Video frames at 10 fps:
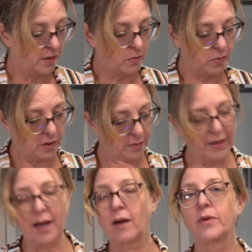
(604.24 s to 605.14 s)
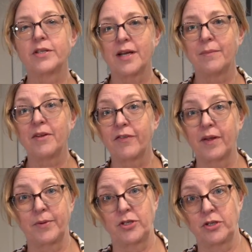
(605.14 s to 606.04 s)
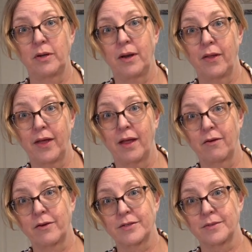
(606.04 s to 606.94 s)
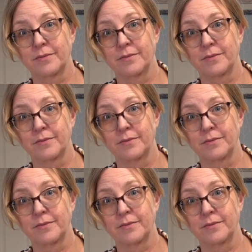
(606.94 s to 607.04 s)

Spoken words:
We'll come back when it's time to flip and show you how that looks.